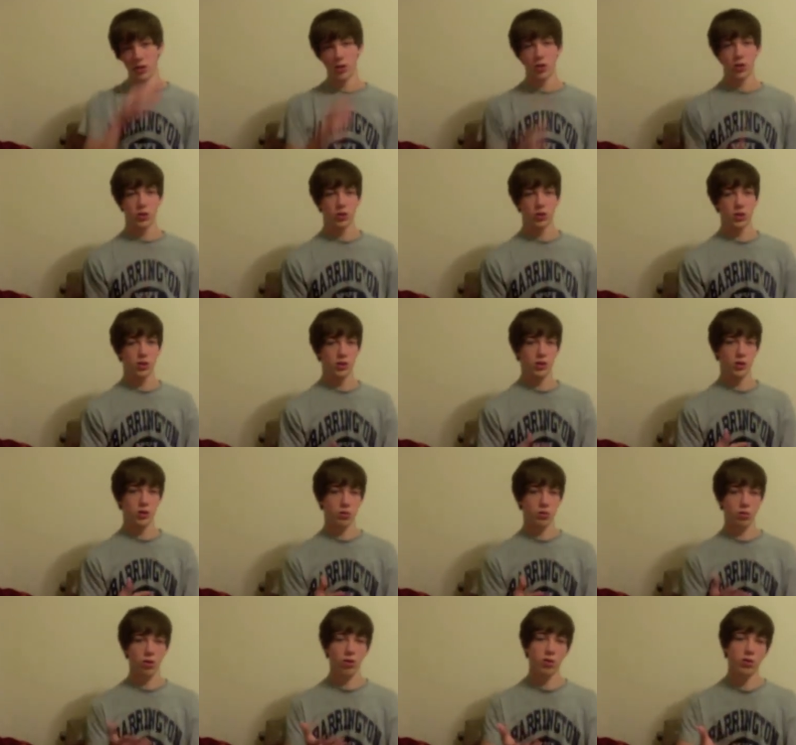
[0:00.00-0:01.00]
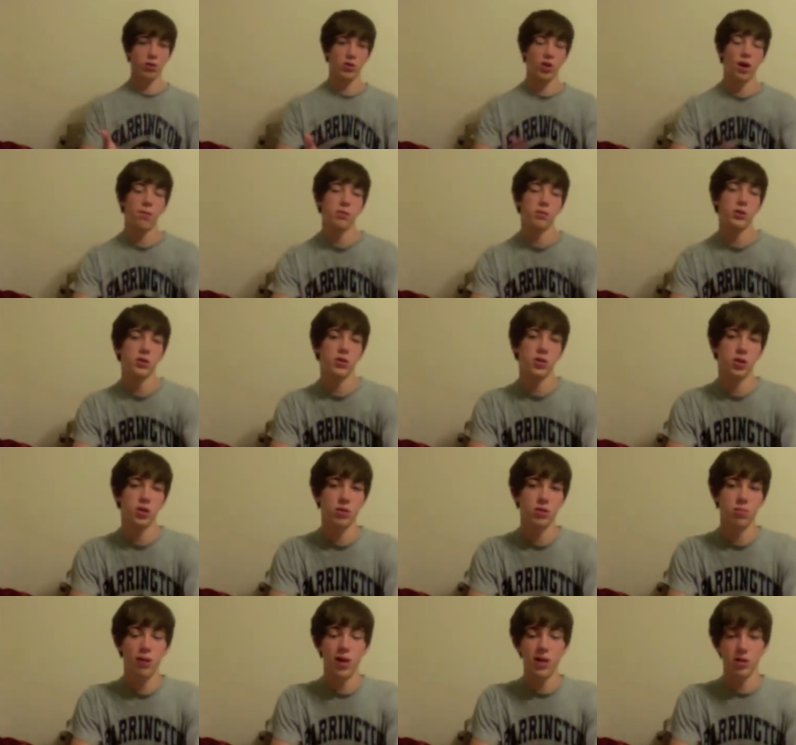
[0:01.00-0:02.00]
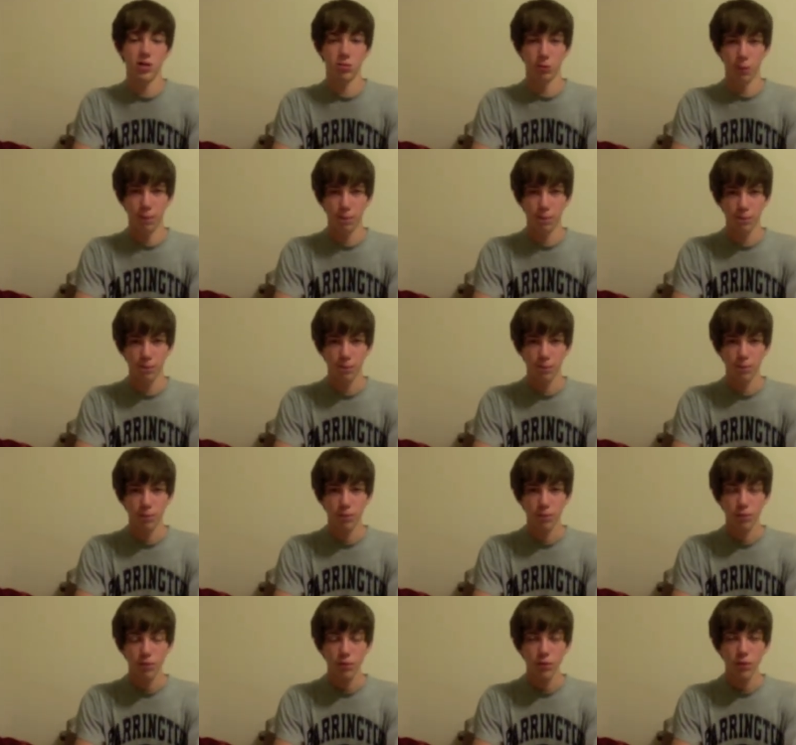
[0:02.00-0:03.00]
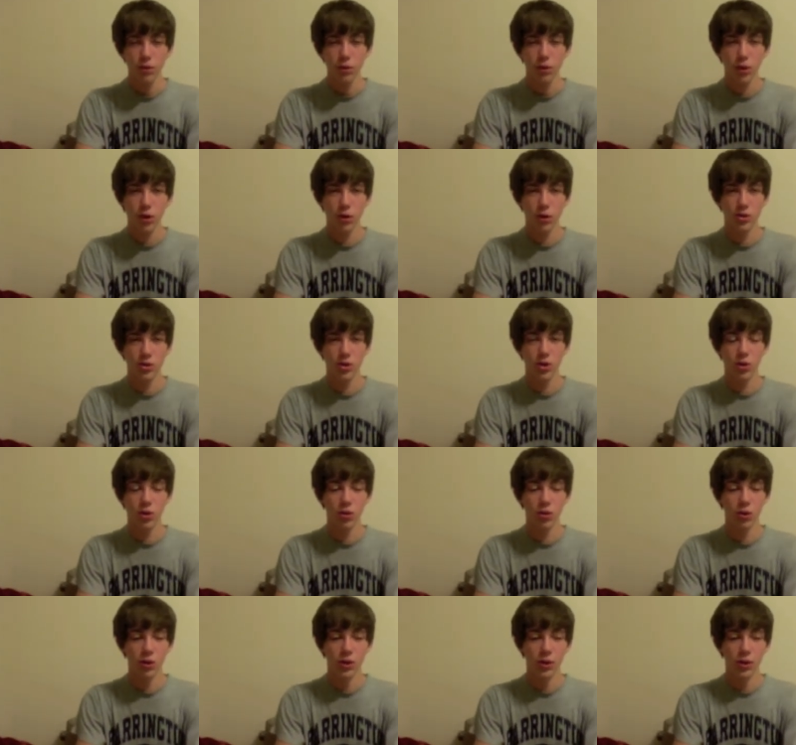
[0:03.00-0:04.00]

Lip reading: just it's one of those options that is possible. Also,